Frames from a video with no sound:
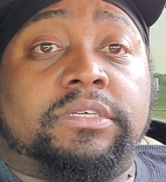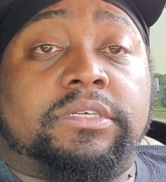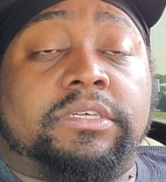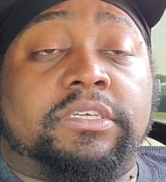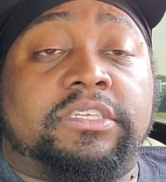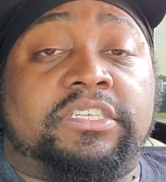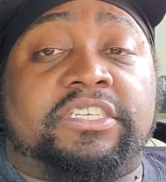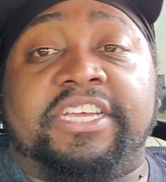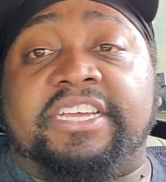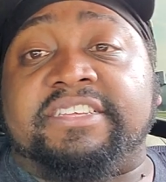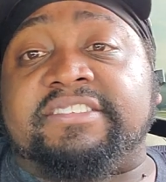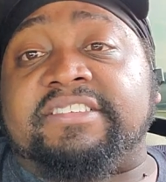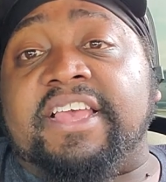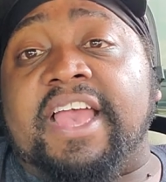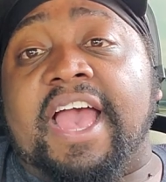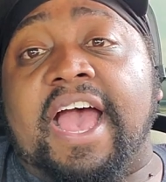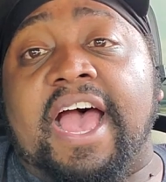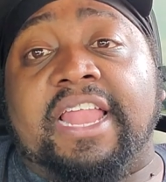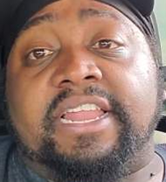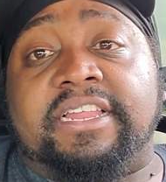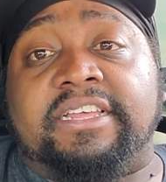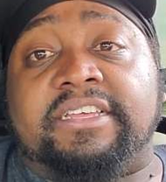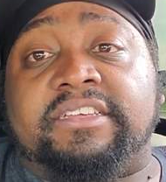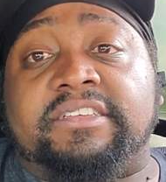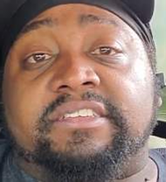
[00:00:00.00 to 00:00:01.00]
Jesse
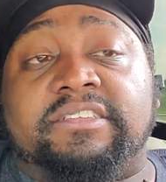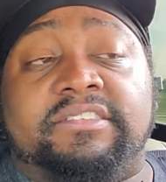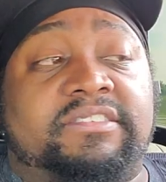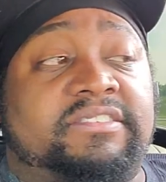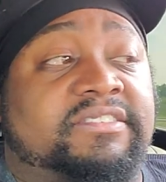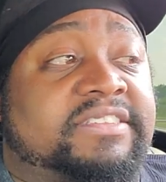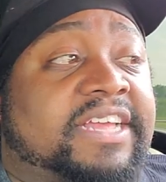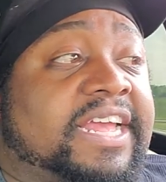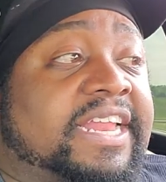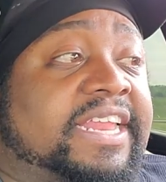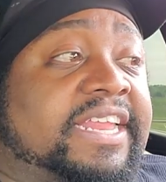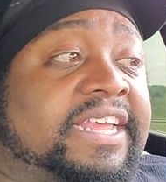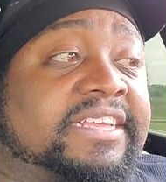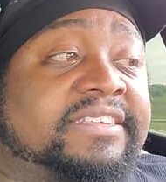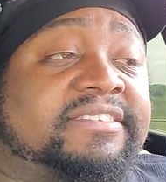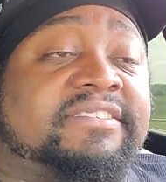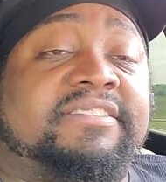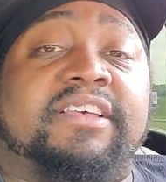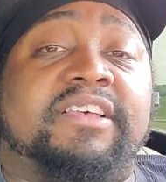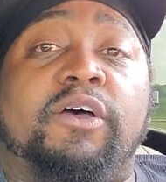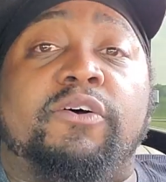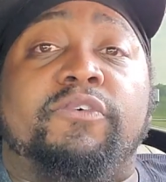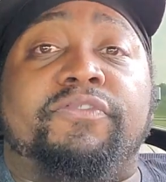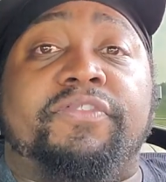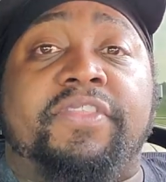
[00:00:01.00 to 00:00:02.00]
Holly stated
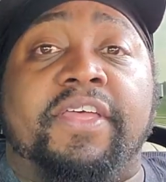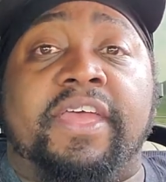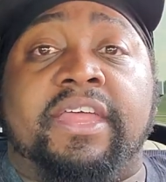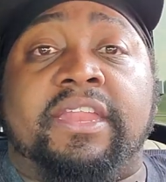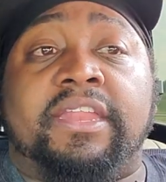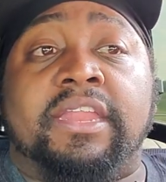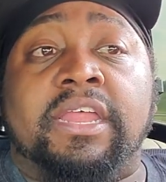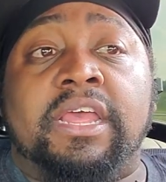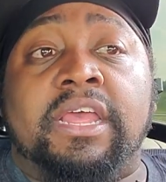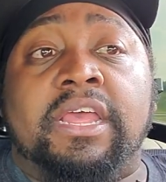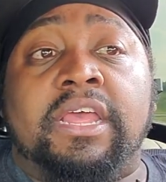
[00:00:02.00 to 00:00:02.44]
himself that,